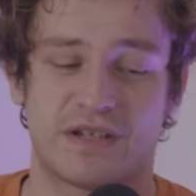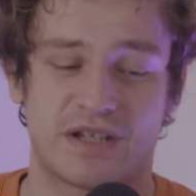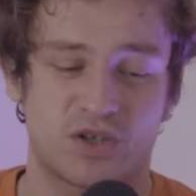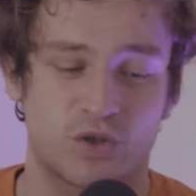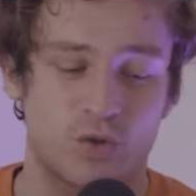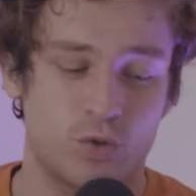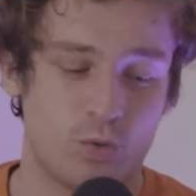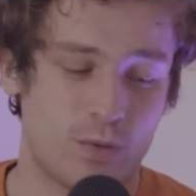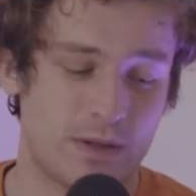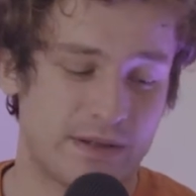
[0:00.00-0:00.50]
the
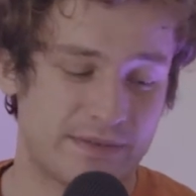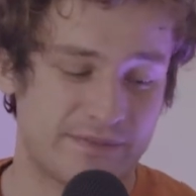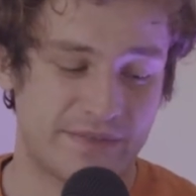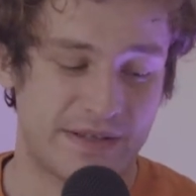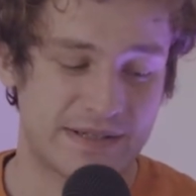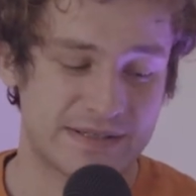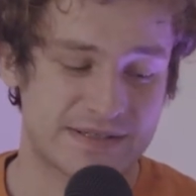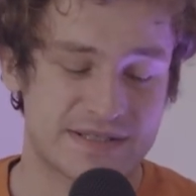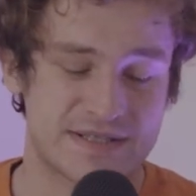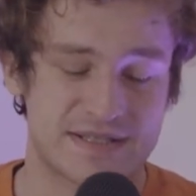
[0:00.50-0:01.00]
cool
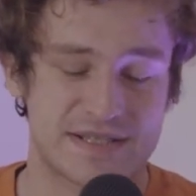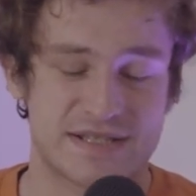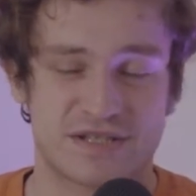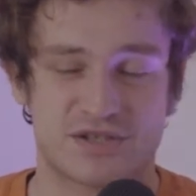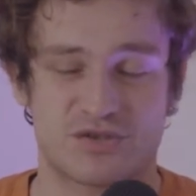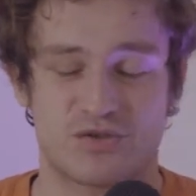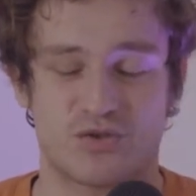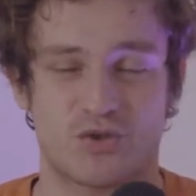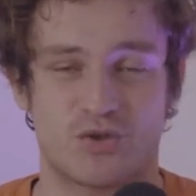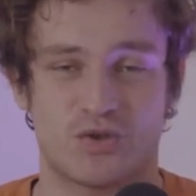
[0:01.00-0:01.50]
advantages
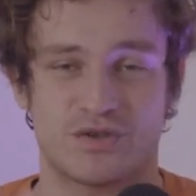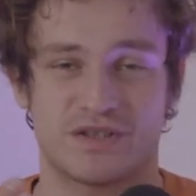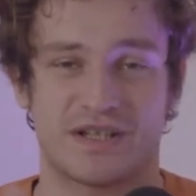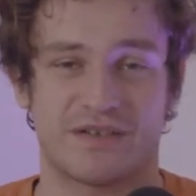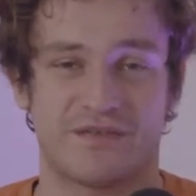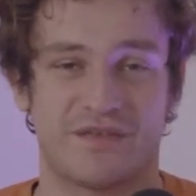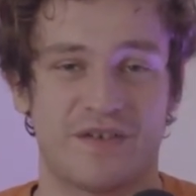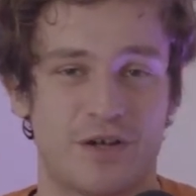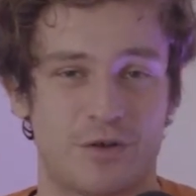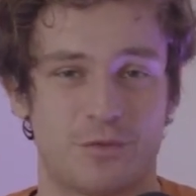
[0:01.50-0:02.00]
to shooting
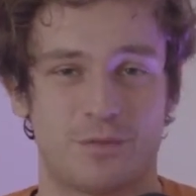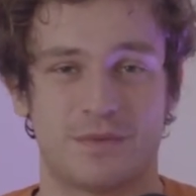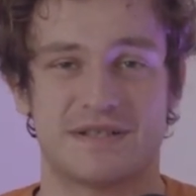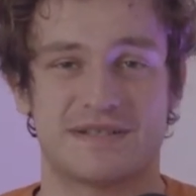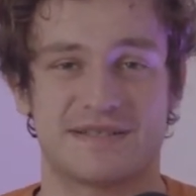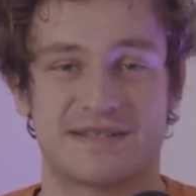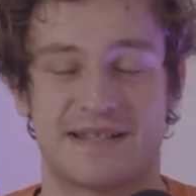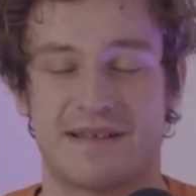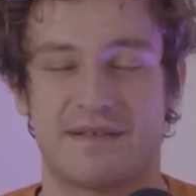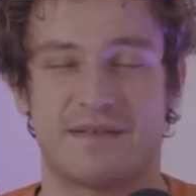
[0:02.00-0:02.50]
film
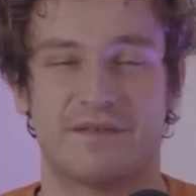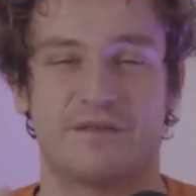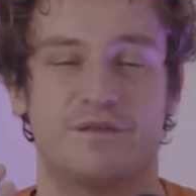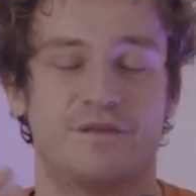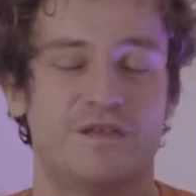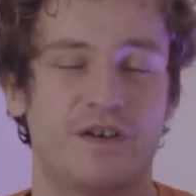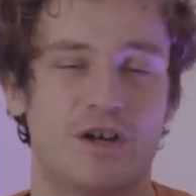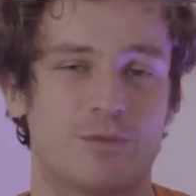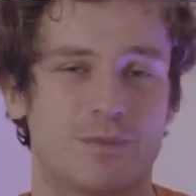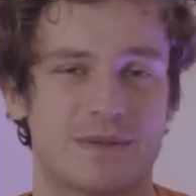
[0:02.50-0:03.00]
is the
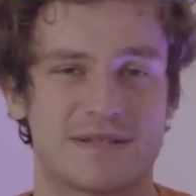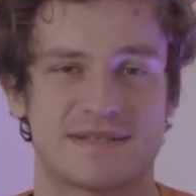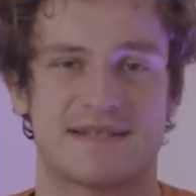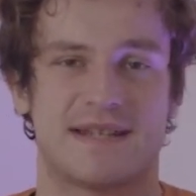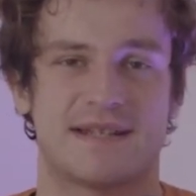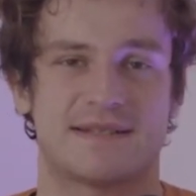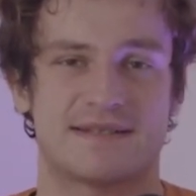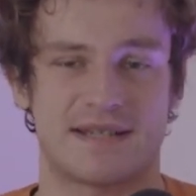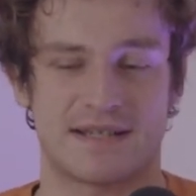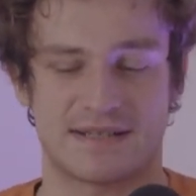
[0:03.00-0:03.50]
film
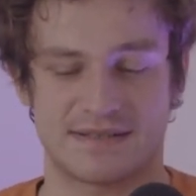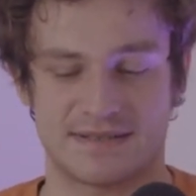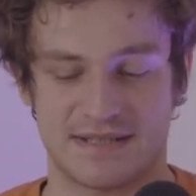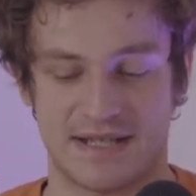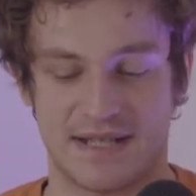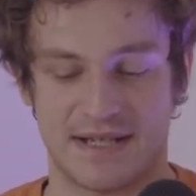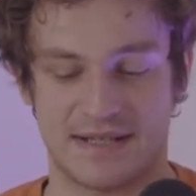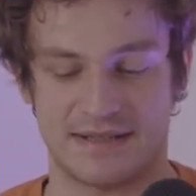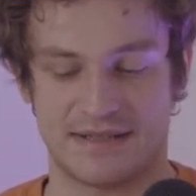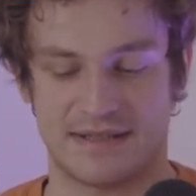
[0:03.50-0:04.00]
aesthetics,
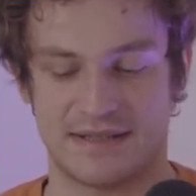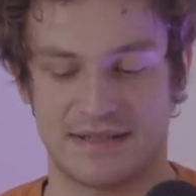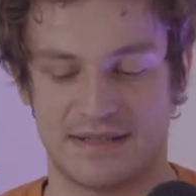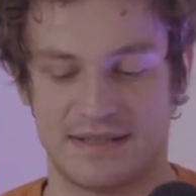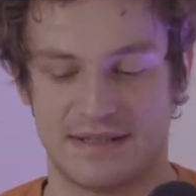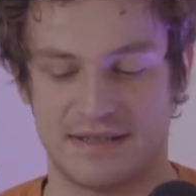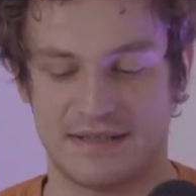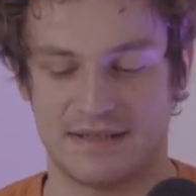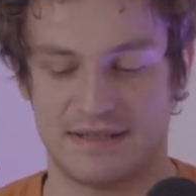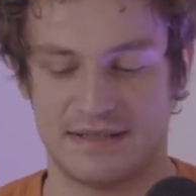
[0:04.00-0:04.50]
and
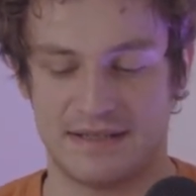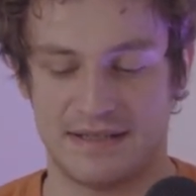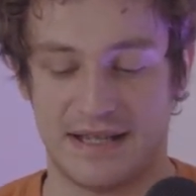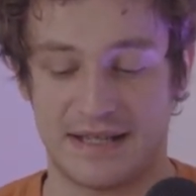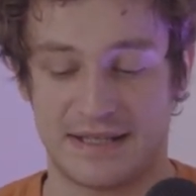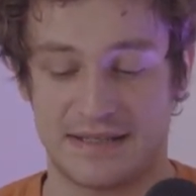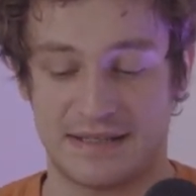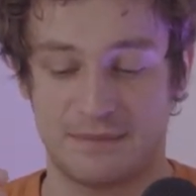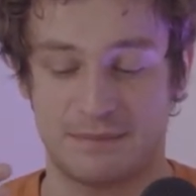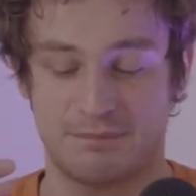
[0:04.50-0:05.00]

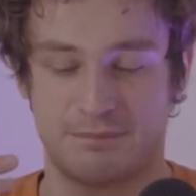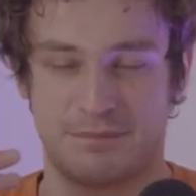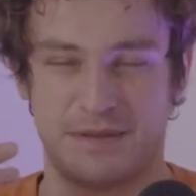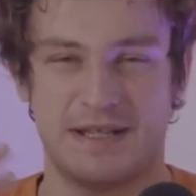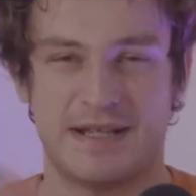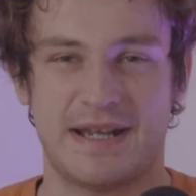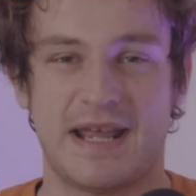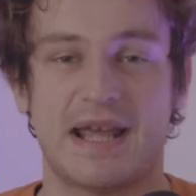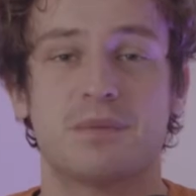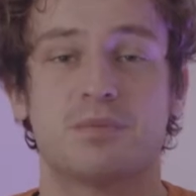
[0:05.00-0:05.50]
like
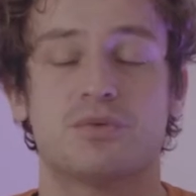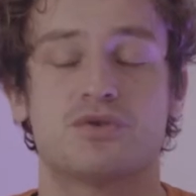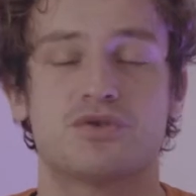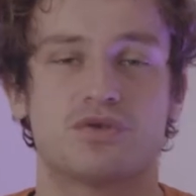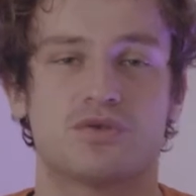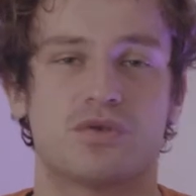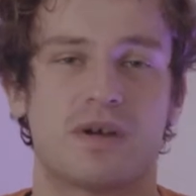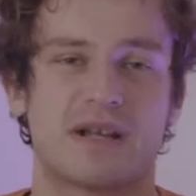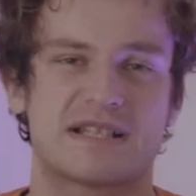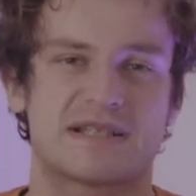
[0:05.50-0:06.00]
being able
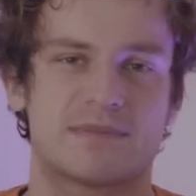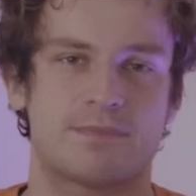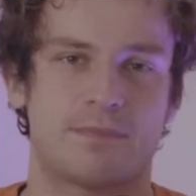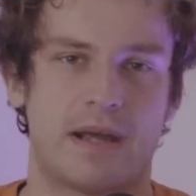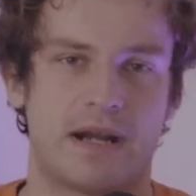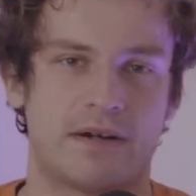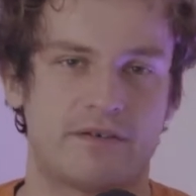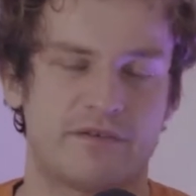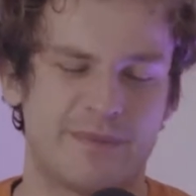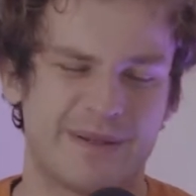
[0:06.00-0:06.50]
to
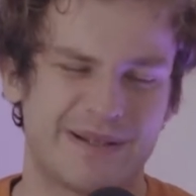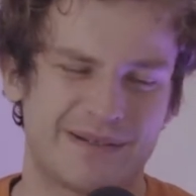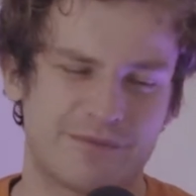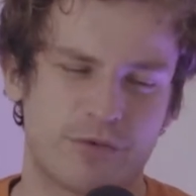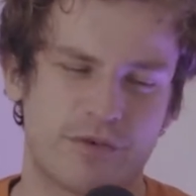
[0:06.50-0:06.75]
experiment